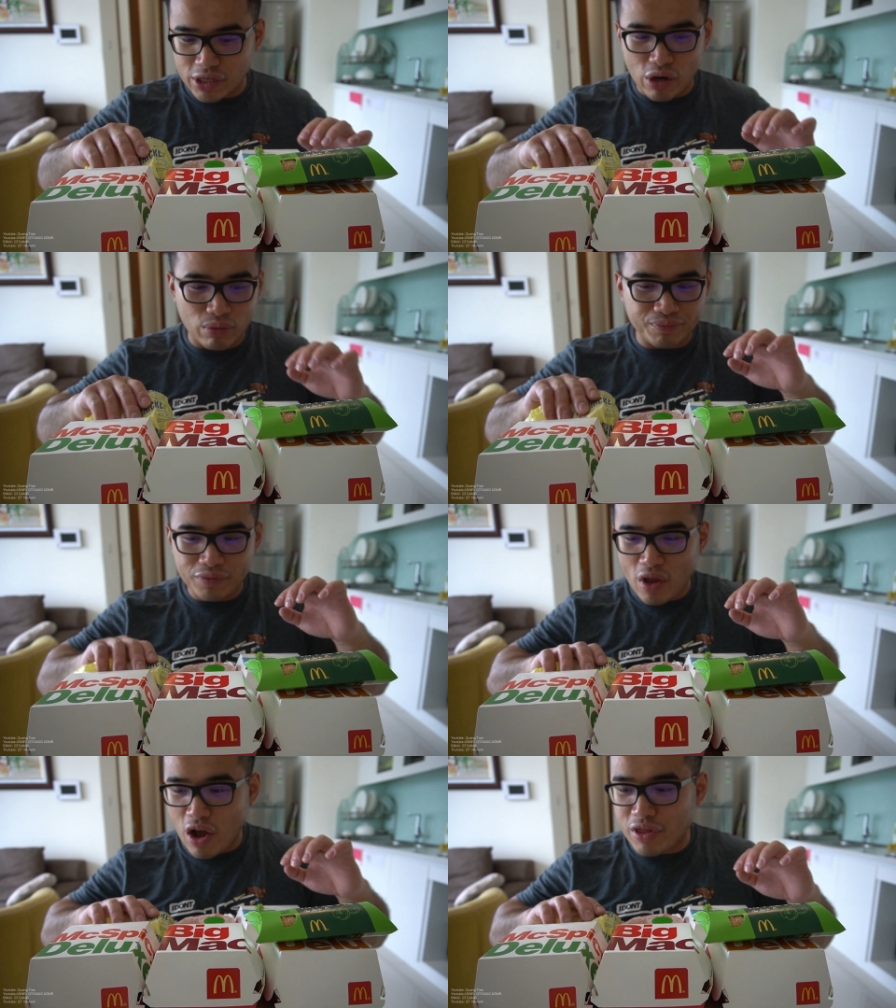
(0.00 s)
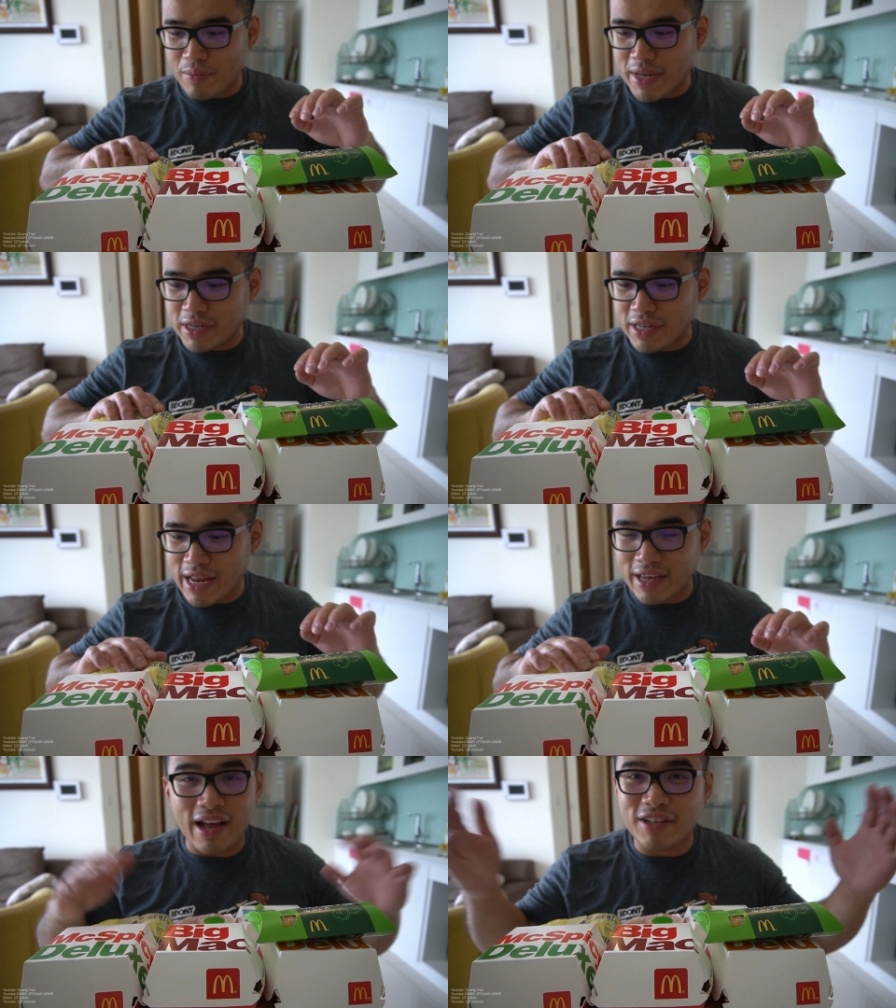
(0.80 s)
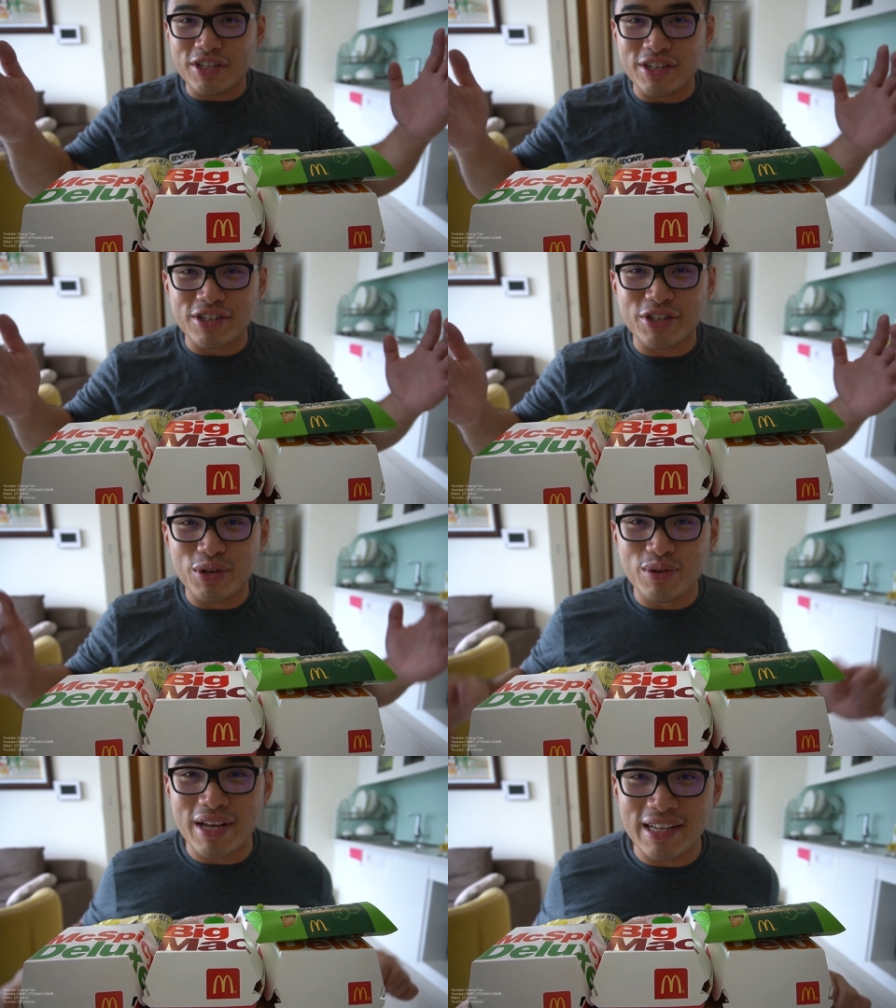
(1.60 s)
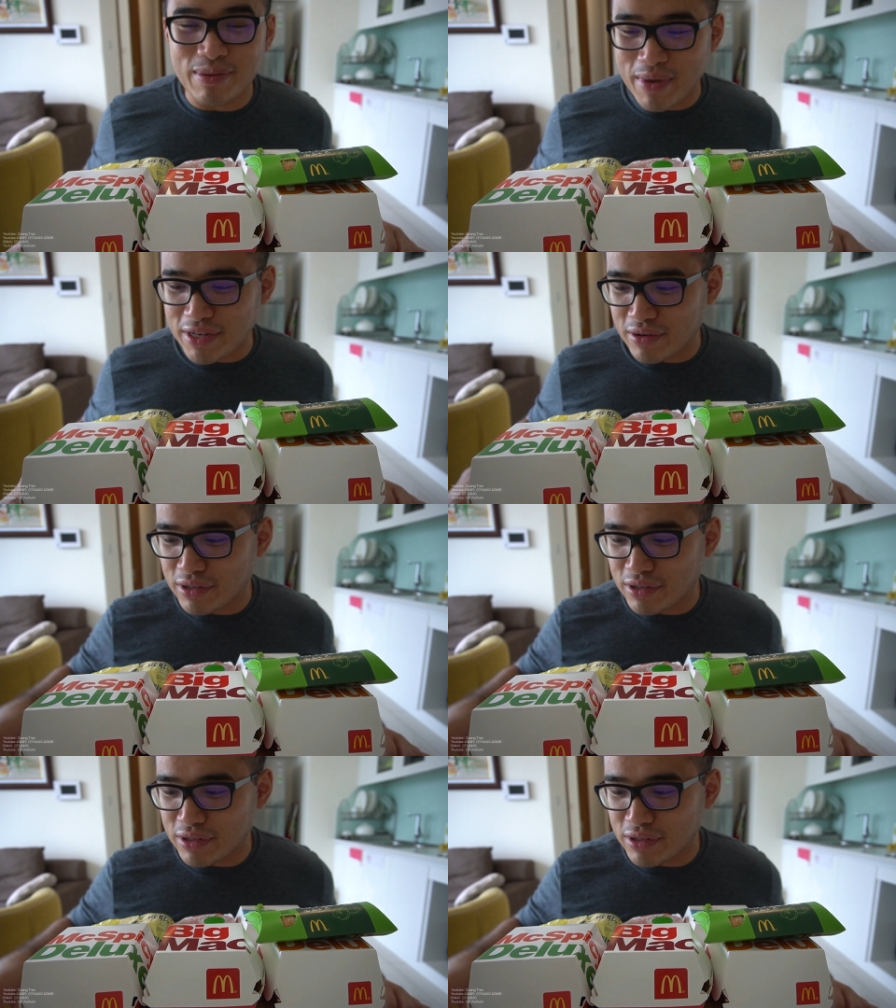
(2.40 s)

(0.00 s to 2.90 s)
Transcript: So on the menu today, I should just show you guys the menu.